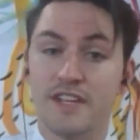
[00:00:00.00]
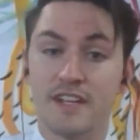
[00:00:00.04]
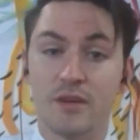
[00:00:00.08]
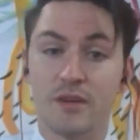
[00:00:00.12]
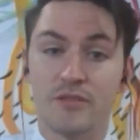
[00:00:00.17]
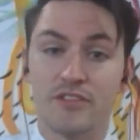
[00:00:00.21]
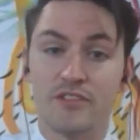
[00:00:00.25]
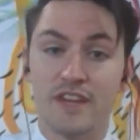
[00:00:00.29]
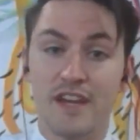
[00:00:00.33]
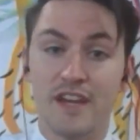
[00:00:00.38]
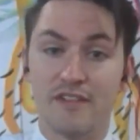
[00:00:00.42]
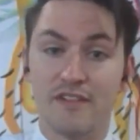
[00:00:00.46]
I was
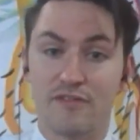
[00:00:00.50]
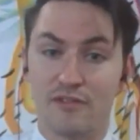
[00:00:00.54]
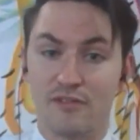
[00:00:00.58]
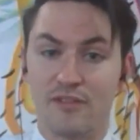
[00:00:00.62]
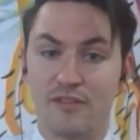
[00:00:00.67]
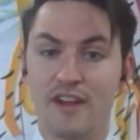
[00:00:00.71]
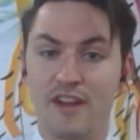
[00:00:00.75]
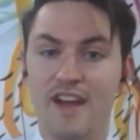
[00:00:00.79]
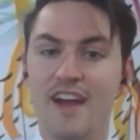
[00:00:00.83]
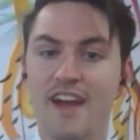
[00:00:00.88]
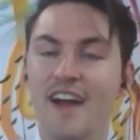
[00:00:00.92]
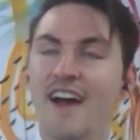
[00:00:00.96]
there for
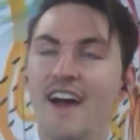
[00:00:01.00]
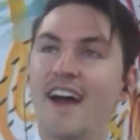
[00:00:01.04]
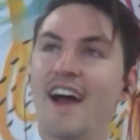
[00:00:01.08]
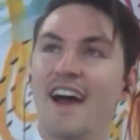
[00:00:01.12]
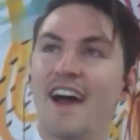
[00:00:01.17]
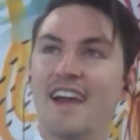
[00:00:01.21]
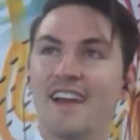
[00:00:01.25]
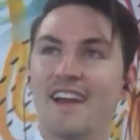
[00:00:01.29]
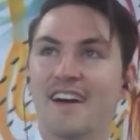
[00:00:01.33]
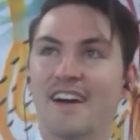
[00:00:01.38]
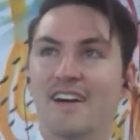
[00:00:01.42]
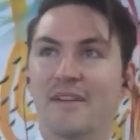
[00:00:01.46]

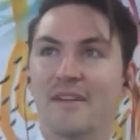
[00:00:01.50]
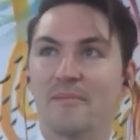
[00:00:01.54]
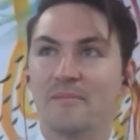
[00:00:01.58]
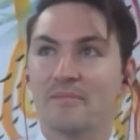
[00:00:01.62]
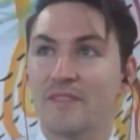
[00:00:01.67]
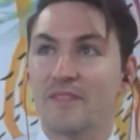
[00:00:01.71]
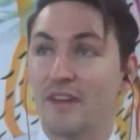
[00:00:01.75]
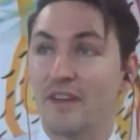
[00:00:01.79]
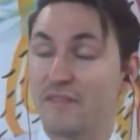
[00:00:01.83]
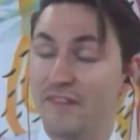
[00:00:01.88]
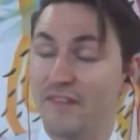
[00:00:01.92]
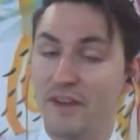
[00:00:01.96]
a
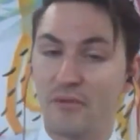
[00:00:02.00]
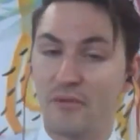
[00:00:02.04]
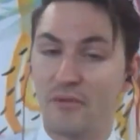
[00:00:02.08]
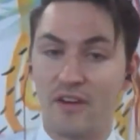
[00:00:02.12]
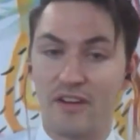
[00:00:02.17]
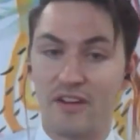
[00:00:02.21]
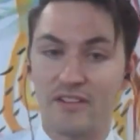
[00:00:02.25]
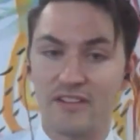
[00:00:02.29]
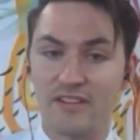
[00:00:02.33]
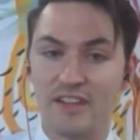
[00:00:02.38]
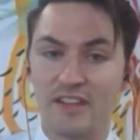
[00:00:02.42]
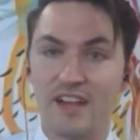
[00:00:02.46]
fair
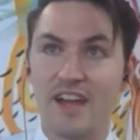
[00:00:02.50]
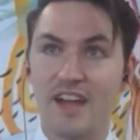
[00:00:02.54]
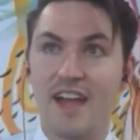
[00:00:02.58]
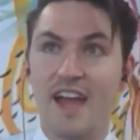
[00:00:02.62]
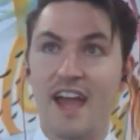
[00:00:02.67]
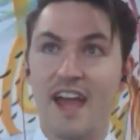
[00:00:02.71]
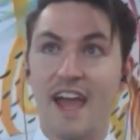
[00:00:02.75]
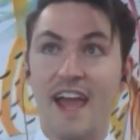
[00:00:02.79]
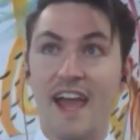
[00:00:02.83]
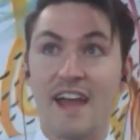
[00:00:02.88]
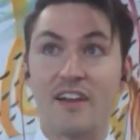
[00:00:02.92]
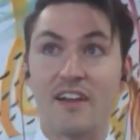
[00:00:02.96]
while,
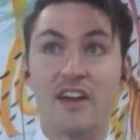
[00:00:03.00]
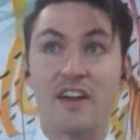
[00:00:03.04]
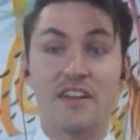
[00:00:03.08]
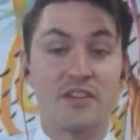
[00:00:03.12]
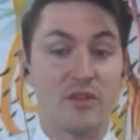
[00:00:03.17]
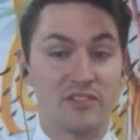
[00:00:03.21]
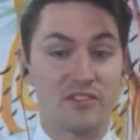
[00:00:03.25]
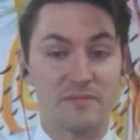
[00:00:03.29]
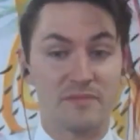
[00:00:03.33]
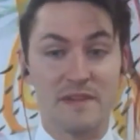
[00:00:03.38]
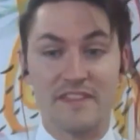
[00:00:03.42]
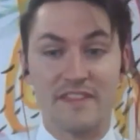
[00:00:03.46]
and I did
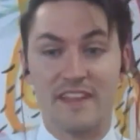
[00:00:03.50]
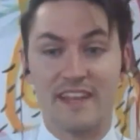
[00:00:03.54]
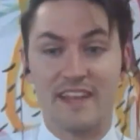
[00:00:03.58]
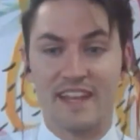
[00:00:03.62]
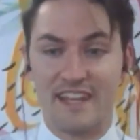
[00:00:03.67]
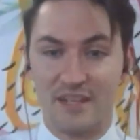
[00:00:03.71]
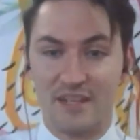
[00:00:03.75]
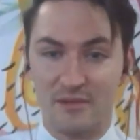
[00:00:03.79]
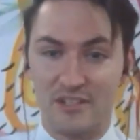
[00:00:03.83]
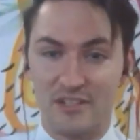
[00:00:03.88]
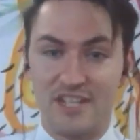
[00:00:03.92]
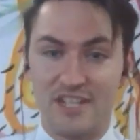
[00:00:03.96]
not speak the
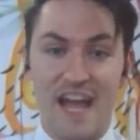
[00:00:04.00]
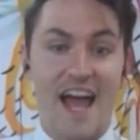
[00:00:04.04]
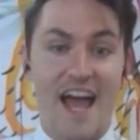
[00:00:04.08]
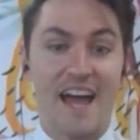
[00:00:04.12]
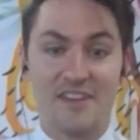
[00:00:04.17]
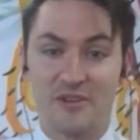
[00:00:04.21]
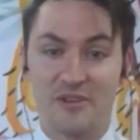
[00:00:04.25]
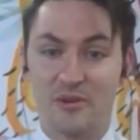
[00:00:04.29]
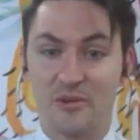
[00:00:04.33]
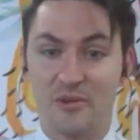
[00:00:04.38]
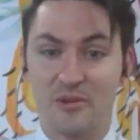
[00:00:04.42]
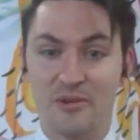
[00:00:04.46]
language at
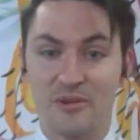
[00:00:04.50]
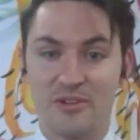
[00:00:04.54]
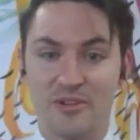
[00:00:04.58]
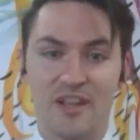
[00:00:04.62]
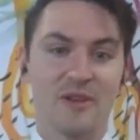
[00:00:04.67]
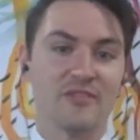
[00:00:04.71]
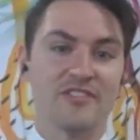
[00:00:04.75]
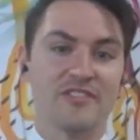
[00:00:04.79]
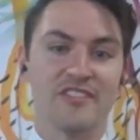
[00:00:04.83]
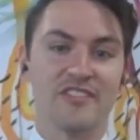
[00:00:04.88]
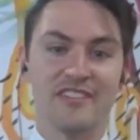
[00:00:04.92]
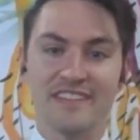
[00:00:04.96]
all. I
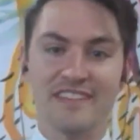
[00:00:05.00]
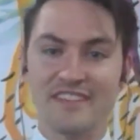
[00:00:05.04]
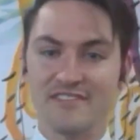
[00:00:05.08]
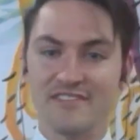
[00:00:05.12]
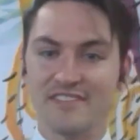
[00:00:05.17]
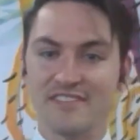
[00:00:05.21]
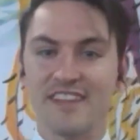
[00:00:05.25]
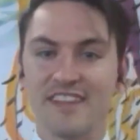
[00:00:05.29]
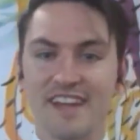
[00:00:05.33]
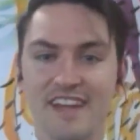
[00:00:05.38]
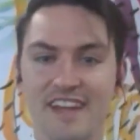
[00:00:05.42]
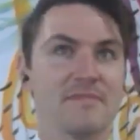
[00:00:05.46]
was just
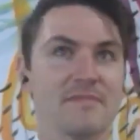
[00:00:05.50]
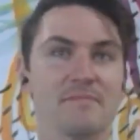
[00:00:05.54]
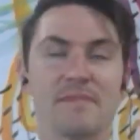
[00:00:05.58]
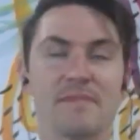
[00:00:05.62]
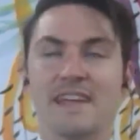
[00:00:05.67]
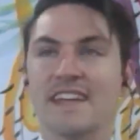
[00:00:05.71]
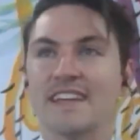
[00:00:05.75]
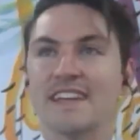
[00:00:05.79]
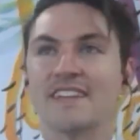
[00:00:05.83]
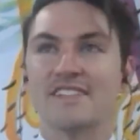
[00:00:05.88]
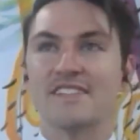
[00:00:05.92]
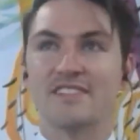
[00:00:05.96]
literally there
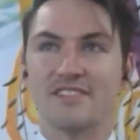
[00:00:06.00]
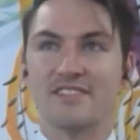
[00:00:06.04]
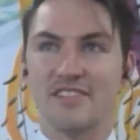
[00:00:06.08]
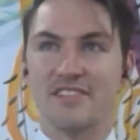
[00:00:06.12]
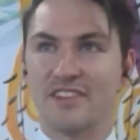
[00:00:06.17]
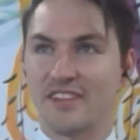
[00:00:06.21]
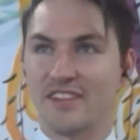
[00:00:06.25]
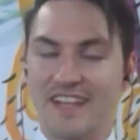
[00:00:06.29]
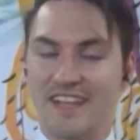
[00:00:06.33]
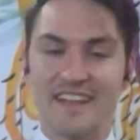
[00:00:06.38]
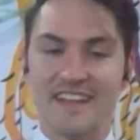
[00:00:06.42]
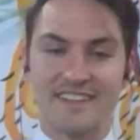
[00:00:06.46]
being just your
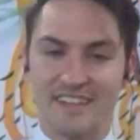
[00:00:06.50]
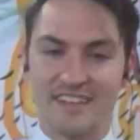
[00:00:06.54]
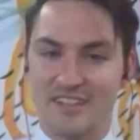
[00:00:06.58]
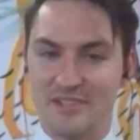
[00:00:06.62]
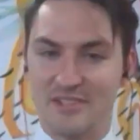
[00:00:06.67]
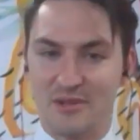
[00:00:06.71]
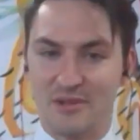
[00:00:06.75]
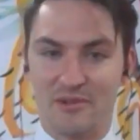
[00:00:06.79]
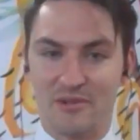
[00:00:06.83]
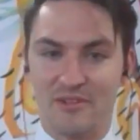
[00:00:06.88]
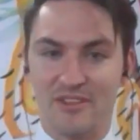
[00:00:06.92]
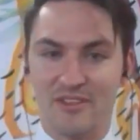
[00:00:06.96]
classic
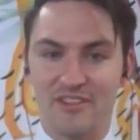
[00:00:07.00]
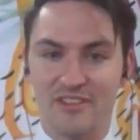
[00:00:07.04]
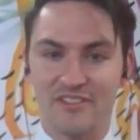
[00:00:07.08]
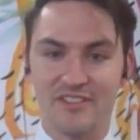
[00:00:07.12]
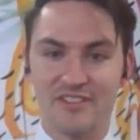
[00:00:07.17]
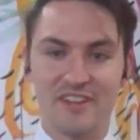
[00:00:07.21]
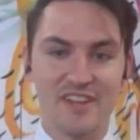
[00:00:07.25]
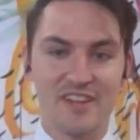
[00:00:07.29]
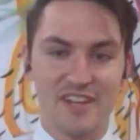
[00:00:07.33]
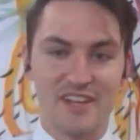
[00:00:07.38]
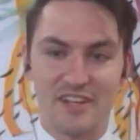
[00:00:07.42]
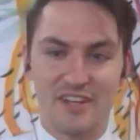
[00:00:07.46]
tourist,
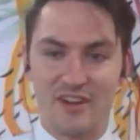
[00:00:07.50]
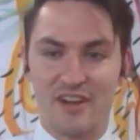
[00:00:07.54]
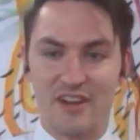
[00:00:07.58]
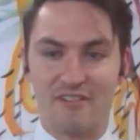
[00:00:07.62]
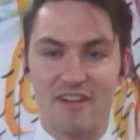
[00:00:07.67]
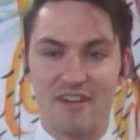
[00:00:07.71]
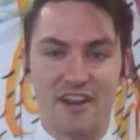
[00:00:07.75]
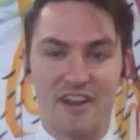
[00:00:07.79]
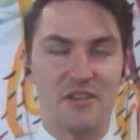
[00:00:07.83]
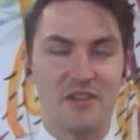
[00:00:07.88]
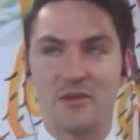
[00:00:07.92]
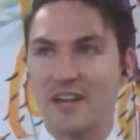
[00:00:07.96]
going
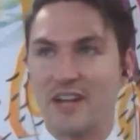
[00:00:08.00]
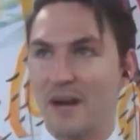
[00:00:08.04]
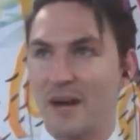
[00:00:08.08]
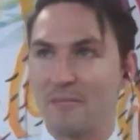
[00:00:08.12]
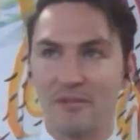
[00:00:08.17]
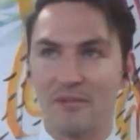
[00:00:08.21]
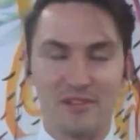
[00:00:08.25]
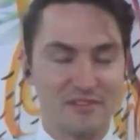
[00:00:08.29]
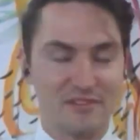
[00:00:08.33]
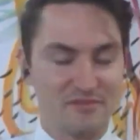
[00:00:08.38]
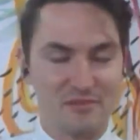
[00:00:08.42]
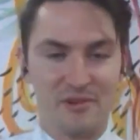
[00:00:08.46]
around and knew a
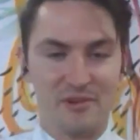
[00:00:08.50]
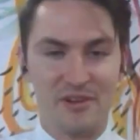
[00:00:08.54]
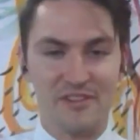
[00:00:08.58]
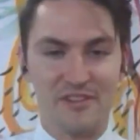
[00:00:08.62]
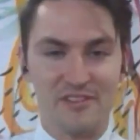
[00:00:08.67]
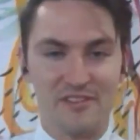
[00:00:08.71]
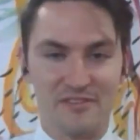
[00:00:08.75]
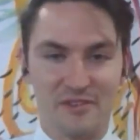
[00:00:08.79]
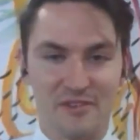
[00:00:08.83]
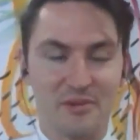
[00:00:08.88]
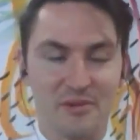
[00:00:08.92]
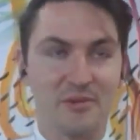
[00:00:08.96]
couple of words,
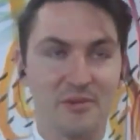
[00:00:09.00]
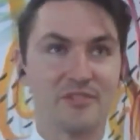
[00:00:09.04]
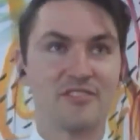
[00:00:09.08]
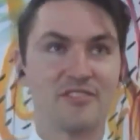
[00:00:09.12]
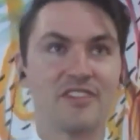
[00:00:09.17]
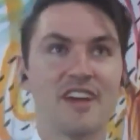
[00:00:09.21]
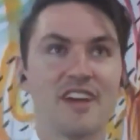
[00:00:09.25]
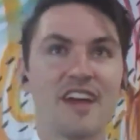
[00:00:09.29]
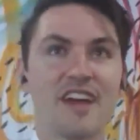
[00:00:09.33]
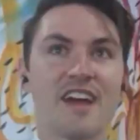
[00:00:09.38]
of course.